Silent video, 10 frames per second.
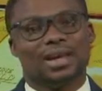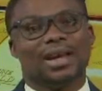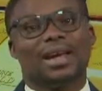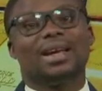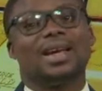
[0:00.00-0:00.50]

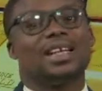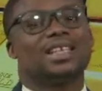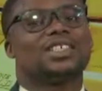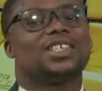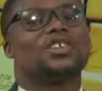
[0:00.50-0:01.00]
In the
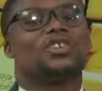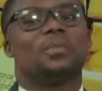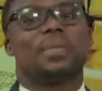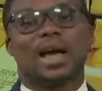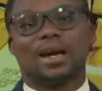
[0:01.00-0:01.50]
latest central
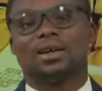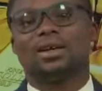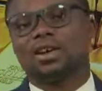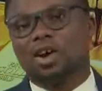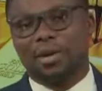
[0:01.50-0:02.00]
bank
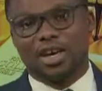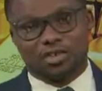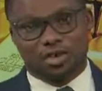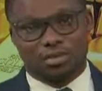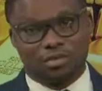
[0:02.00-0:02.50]

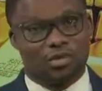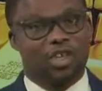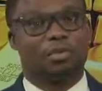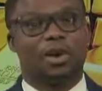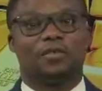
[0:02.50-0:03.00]
commentary,
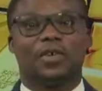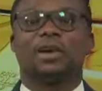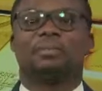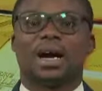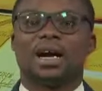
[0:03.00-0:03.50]
Richmond Fed
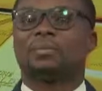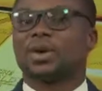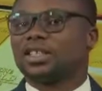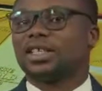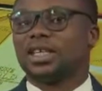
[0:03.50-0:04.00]
Bank
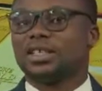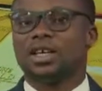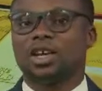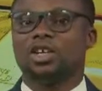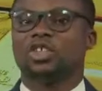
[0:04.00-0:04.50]
President
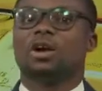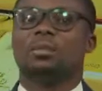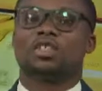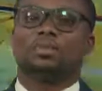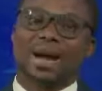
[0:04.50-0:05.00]

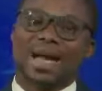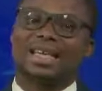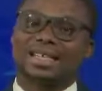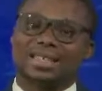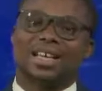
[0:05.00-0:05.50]
Thomas
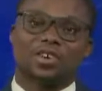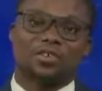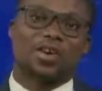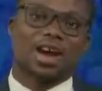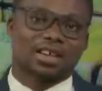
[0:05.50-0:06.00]
Barkin said on
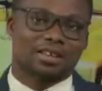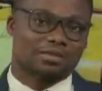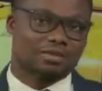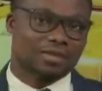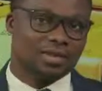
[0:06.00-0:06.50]
Friday
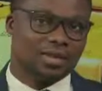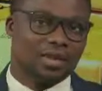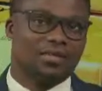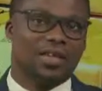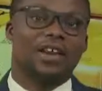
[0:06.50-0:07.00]

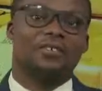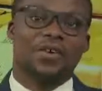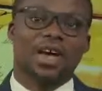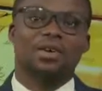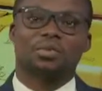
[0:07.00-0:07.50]
that the
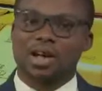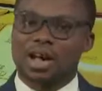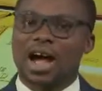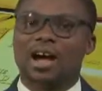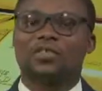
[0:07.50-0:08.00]
Fed will
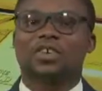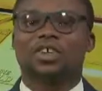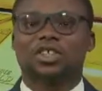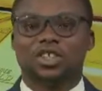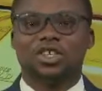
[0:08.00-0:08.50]
have to
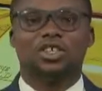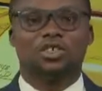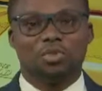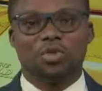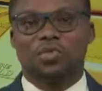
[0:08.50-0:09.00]
continue to
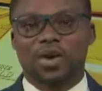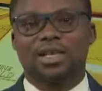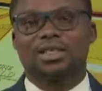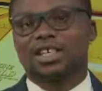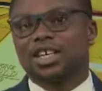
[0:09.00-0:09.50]
move
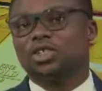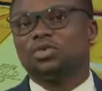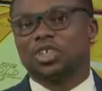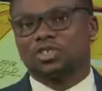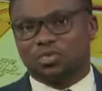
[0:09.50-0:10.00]
rates into
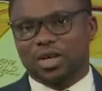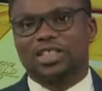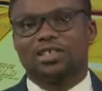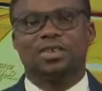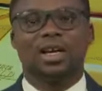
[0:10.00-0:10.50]

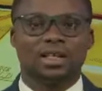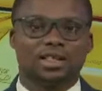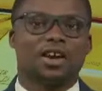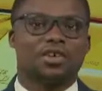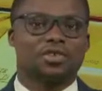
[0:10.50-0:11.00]
restrictive
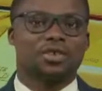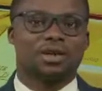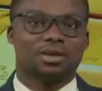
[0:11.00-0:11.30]
territory